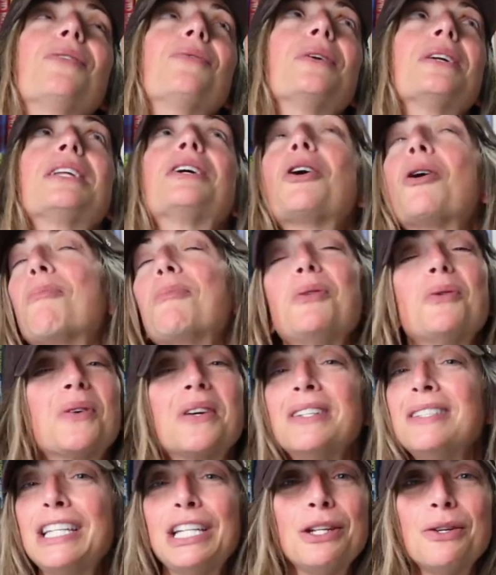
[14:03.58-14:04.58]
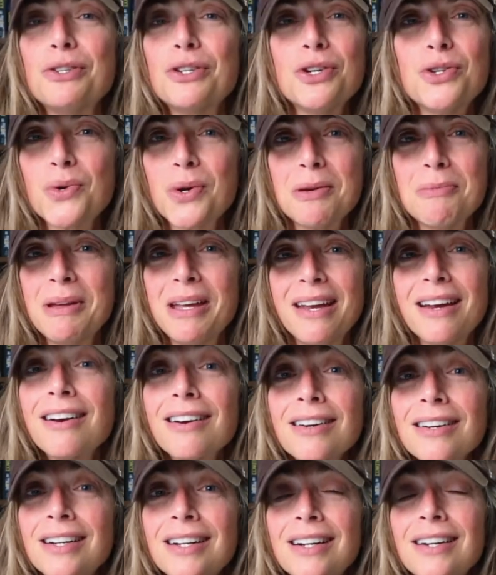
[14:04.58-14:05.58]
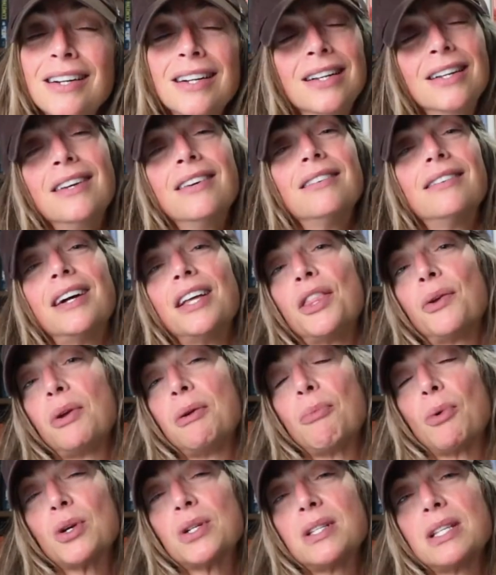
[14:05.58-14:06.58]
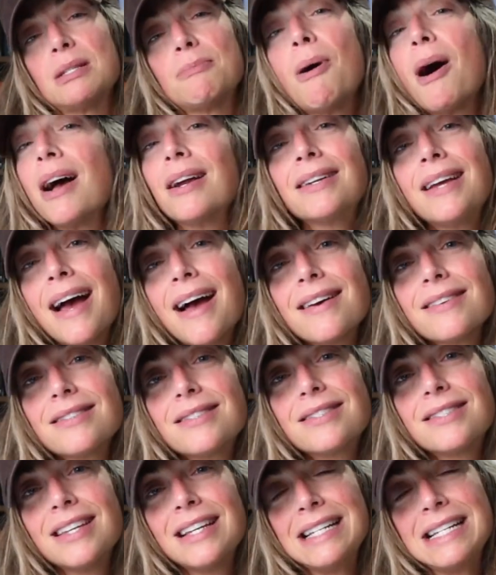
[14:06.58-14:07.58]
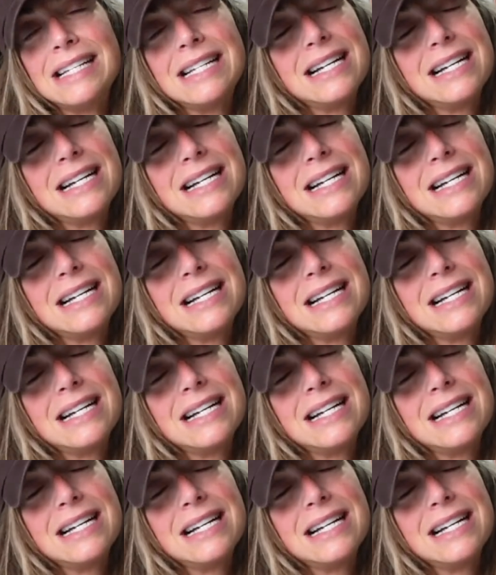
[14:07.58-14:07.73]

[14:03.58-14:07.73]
really hope you'll continue to join me here on the Remorseless Podcast.